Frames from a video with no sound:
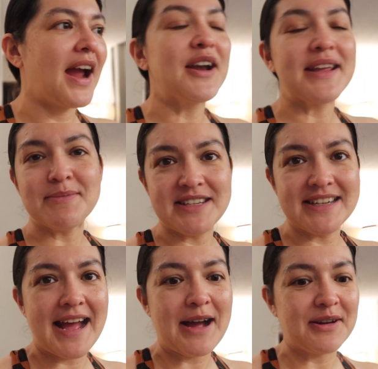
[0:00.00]
I already emptied
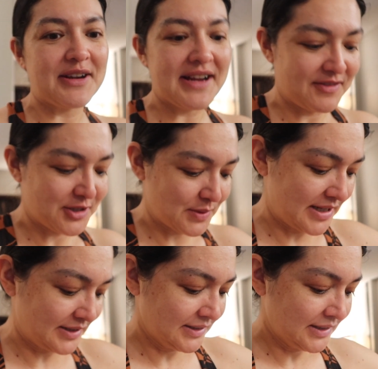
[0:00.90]
it out. I already have this
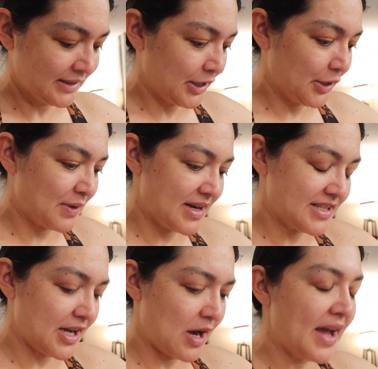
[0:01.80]
one ready
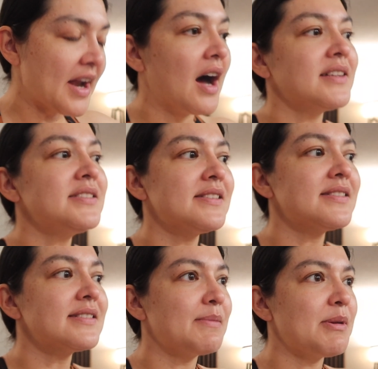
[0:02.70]
to go. And honestly,
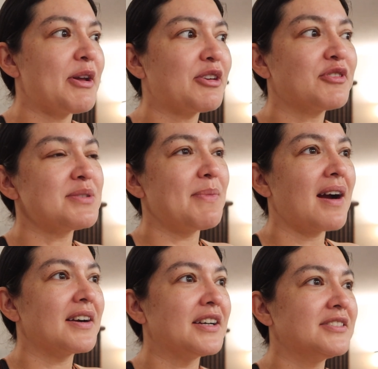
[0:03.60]
this is gonna be better for
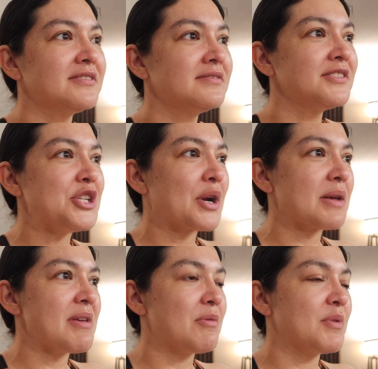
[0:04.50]
tomorrow. You know what
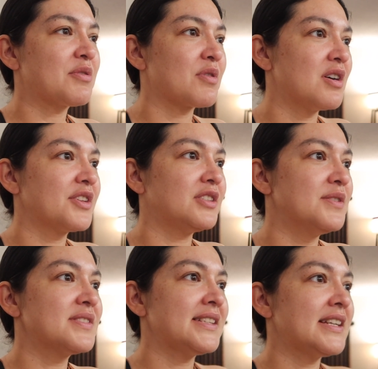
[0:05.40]
I mean? When we throw all the
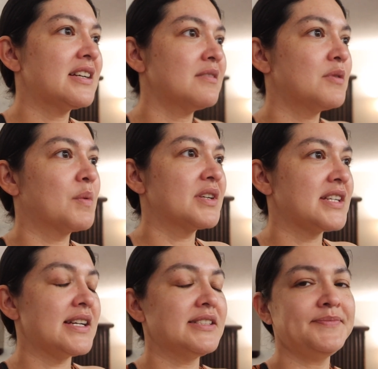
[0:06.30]
clothes in here when we're
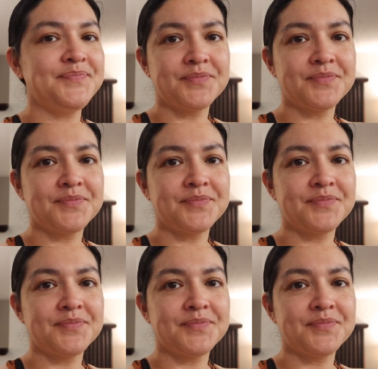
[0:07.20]
done.